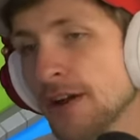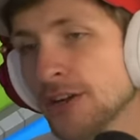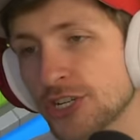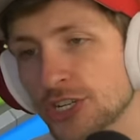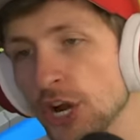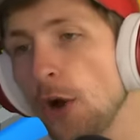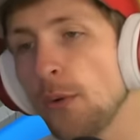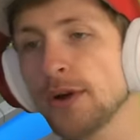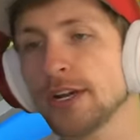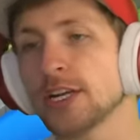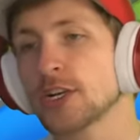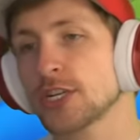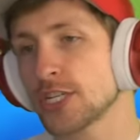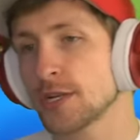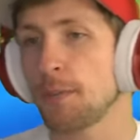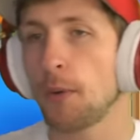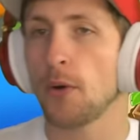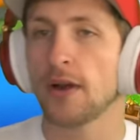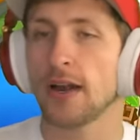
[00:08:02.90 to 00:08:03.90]
showing your
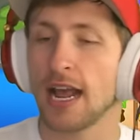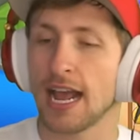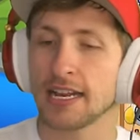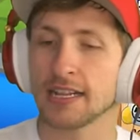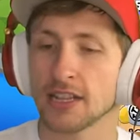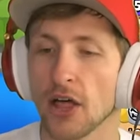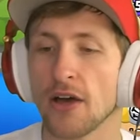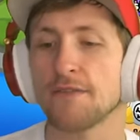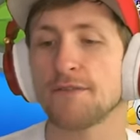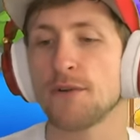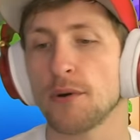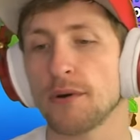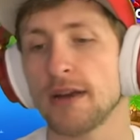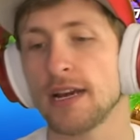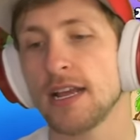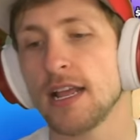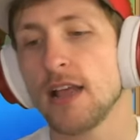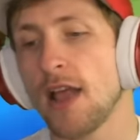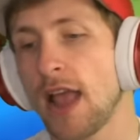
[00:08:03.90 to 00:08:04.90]
support and love for
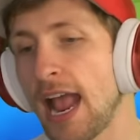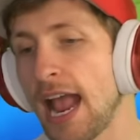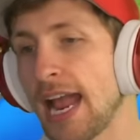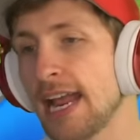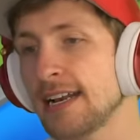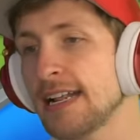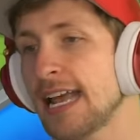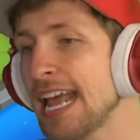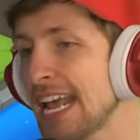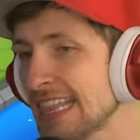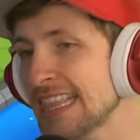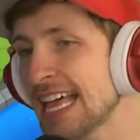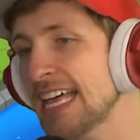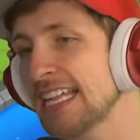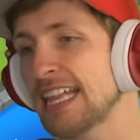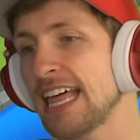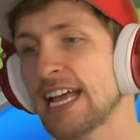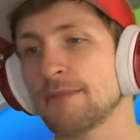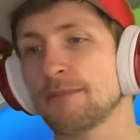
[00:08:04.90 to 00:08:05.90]
it and hit
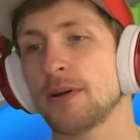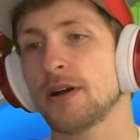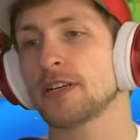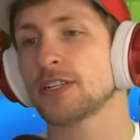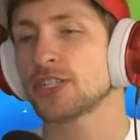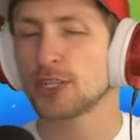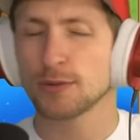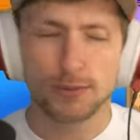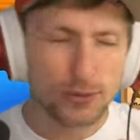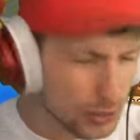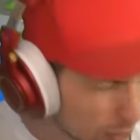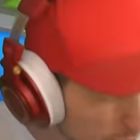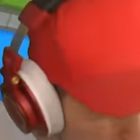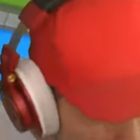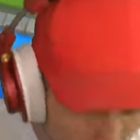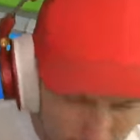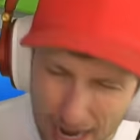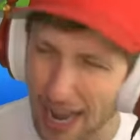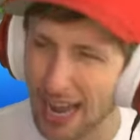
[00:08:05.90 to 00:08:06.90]
that like button
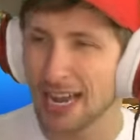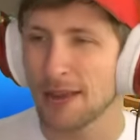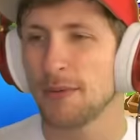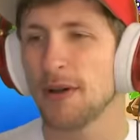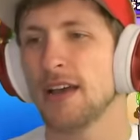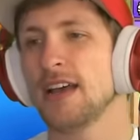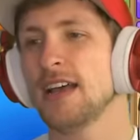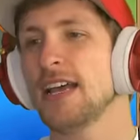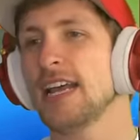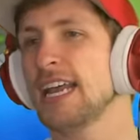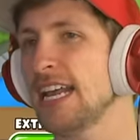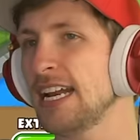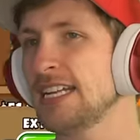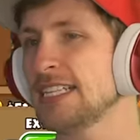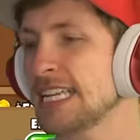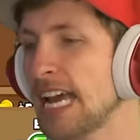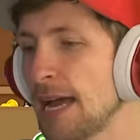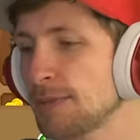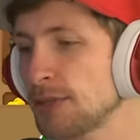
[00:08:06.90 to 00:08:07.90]
subscribe it
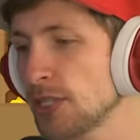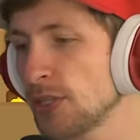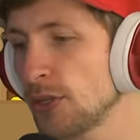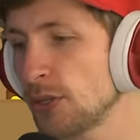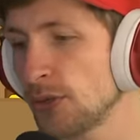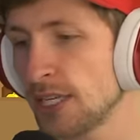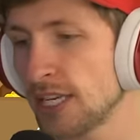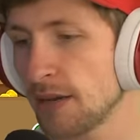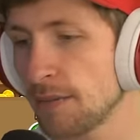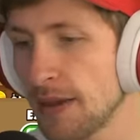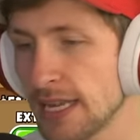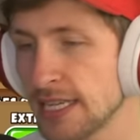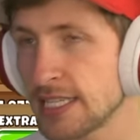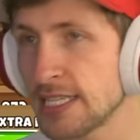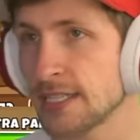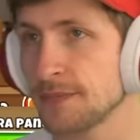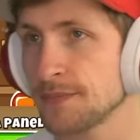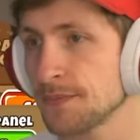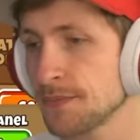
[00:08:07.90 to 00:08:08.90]
is absolutely
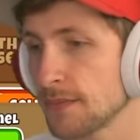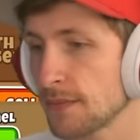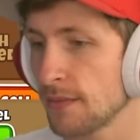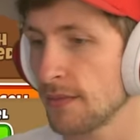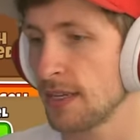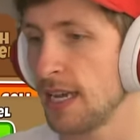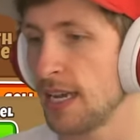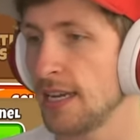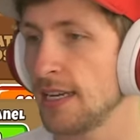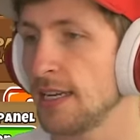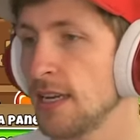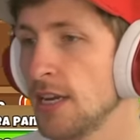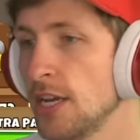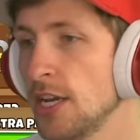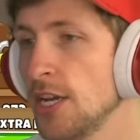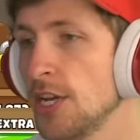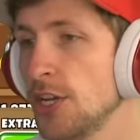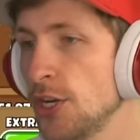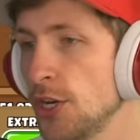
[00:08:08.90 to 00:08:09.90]
amazing okay
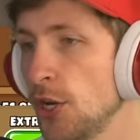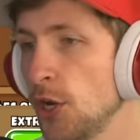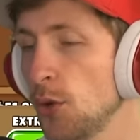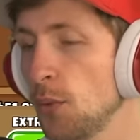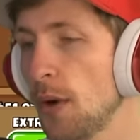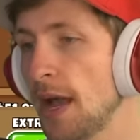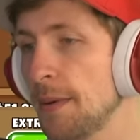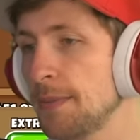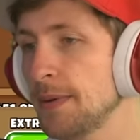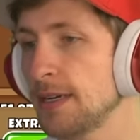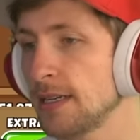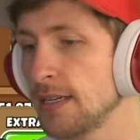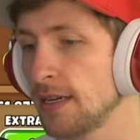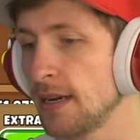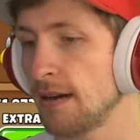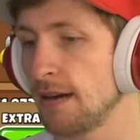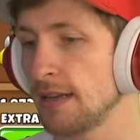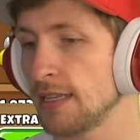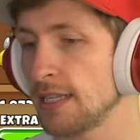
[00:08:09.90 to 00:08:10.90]
new weapon
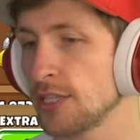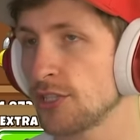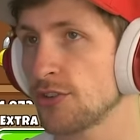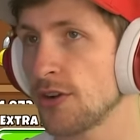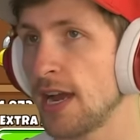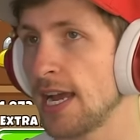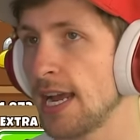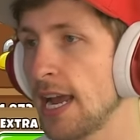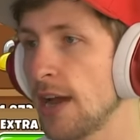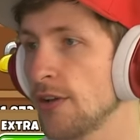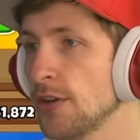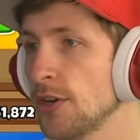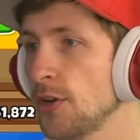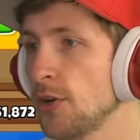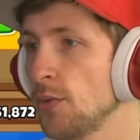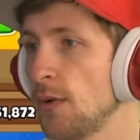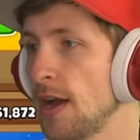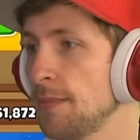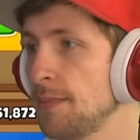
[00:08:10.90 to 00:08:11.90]
all right let's try out
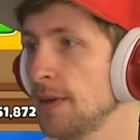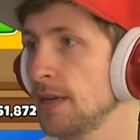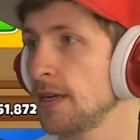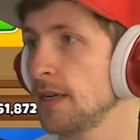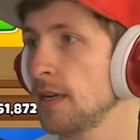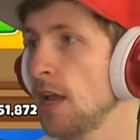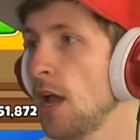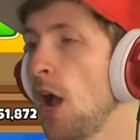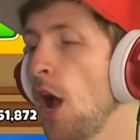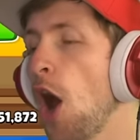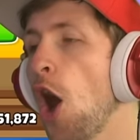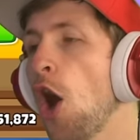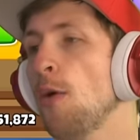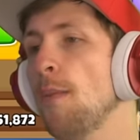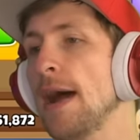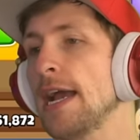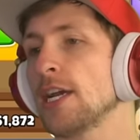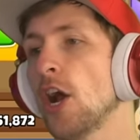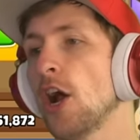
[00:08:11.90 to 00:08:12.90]
new weapon oh
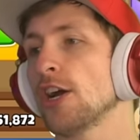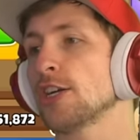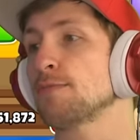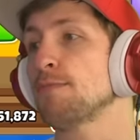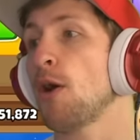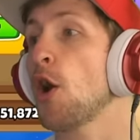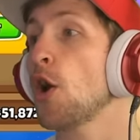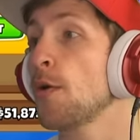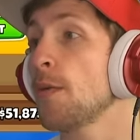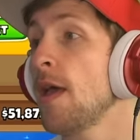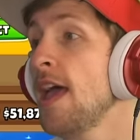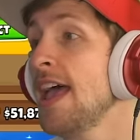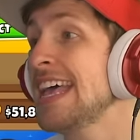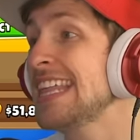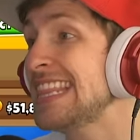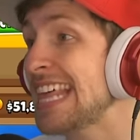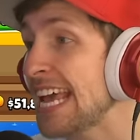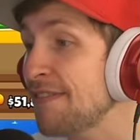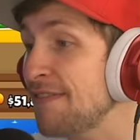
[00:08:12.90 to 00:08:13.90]
my gosh
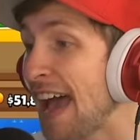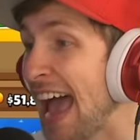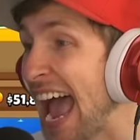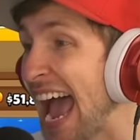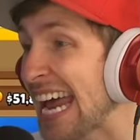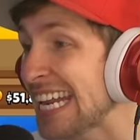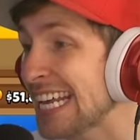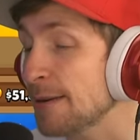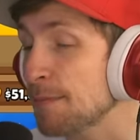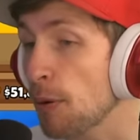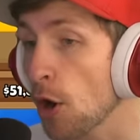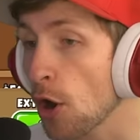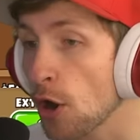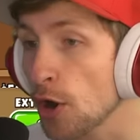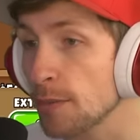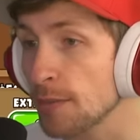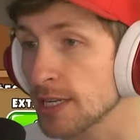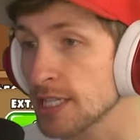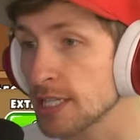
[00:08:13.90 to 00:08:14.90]
they've added
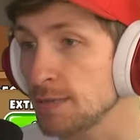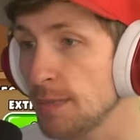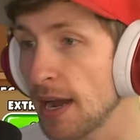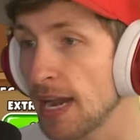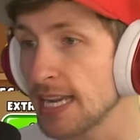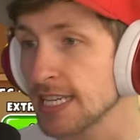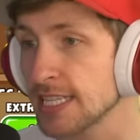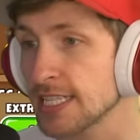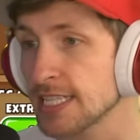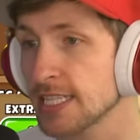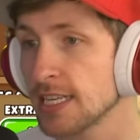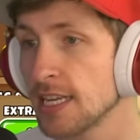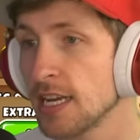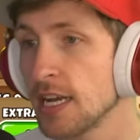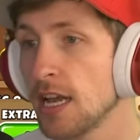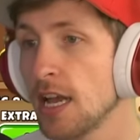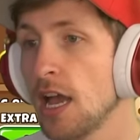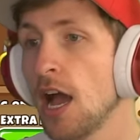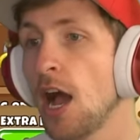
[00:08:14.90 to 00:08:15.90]
perma spikes
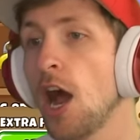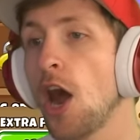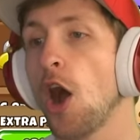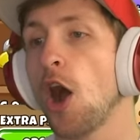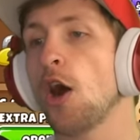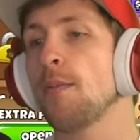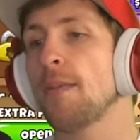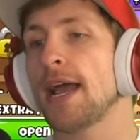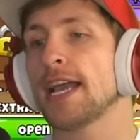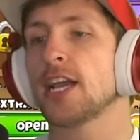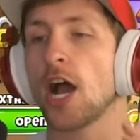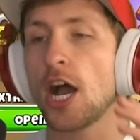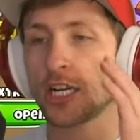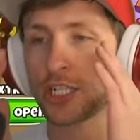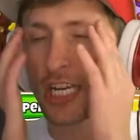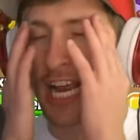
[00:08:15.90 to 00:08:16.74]
oh my gosh